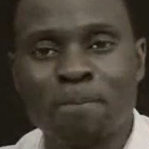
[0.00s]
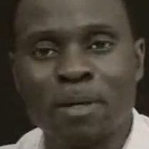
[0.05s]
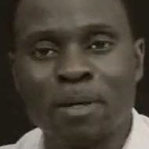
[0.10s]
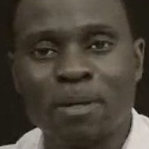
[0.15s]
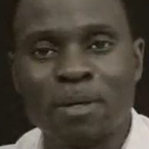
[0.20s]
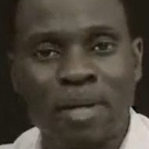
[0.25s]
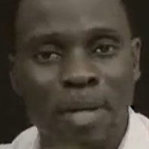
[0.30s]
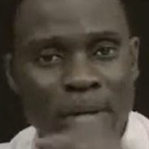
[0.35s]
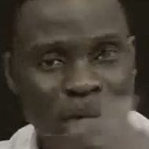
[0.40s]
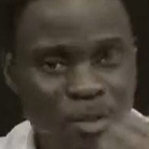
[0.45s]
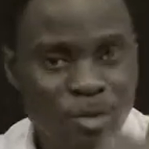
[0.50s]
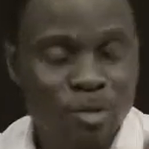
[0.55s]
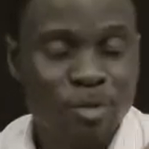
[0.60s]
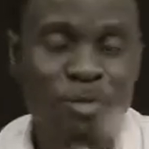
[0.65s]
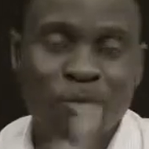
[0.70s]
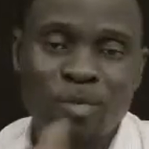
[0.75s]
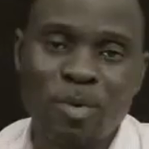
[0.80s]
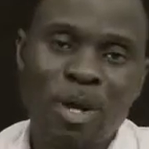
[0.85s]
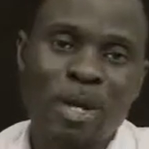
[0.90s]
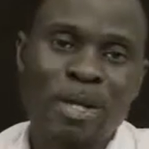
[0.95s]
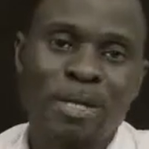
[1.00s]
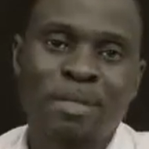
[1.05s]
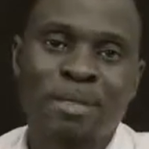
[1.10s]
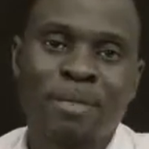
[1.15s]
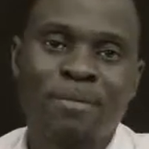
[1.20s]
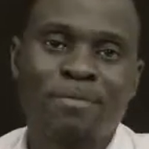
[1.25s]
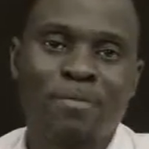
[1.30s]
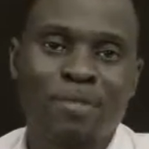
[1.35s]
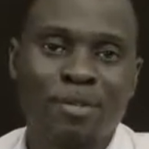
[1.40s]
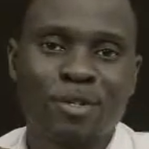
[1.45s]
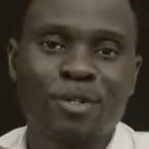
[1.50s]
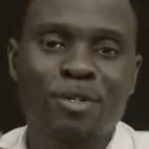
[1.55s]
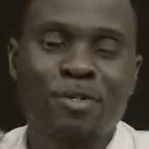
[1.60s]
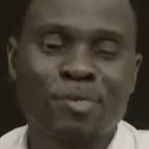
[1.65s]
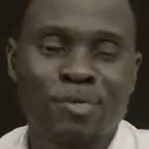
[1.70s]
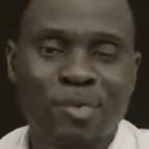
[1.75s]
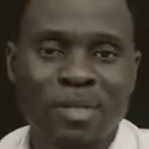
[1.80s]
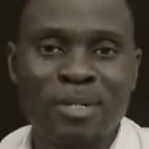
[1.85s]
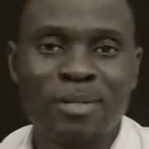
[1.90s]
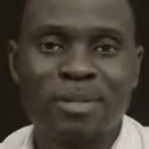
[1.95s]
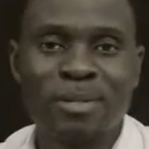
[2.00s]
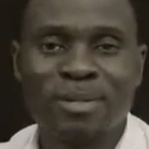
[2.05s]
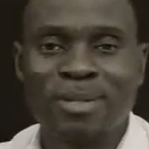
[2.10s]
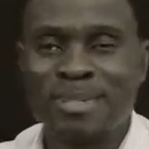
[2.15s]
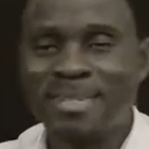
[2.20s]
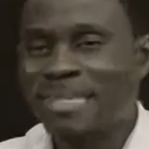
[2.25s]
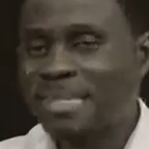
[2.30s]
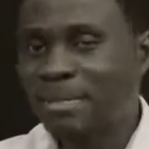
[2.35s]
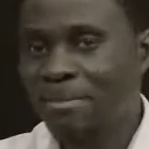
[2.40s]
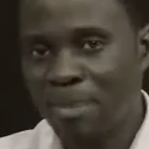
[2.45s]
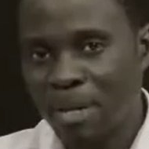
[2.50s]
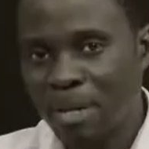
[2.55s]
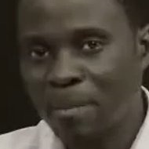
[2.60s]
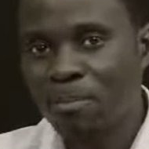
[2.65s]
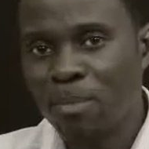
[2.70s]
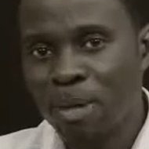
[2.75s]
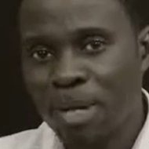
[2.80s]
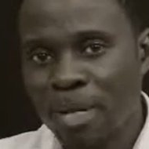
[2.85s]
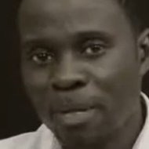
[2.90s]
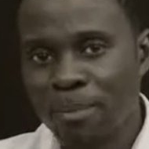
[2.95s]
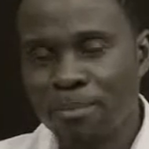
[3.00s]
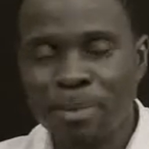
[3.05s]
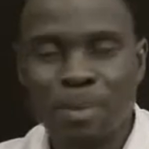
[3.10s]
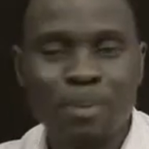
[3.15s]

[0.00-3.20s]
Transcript: Yes, you're right. The first reason is to make money.